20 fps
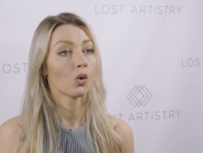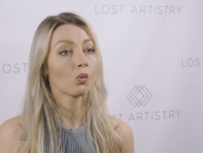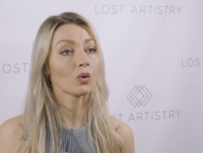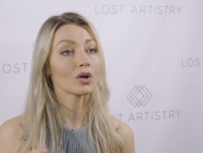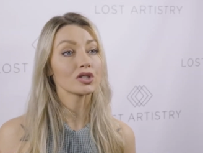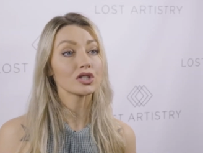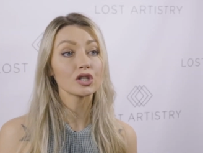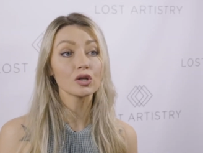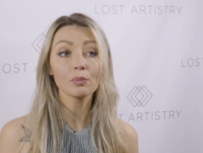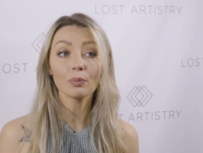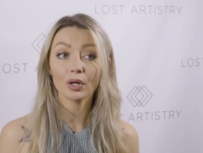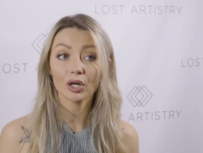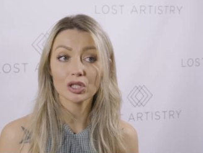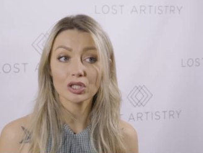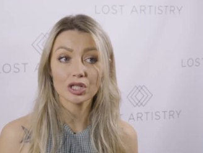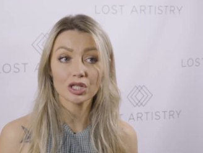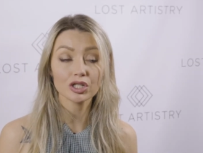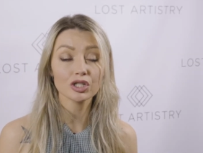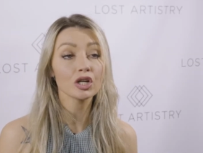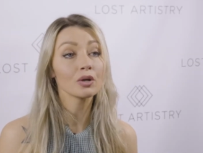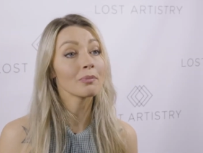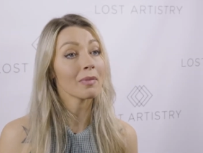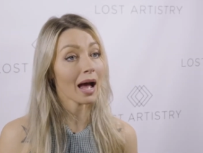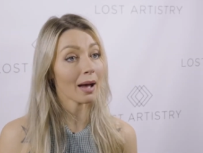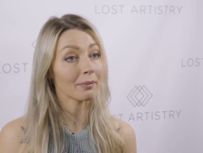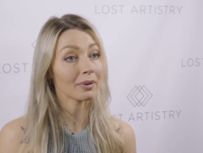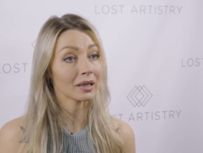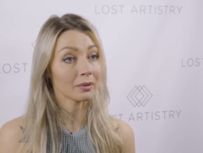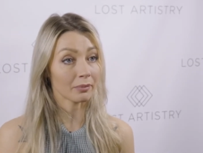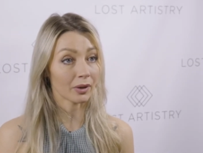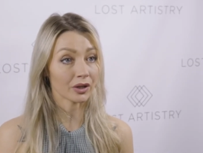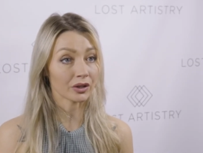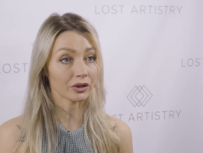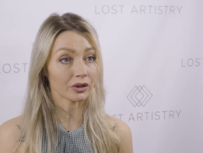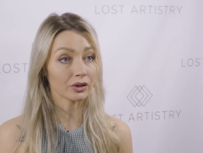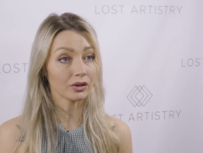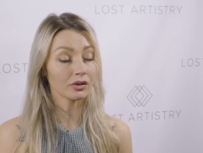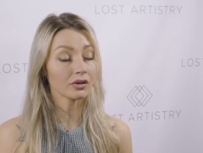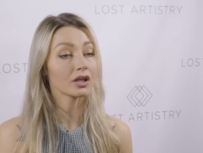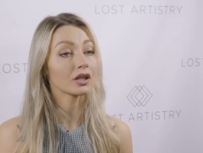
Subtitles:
Once you purchase your mapping bundle,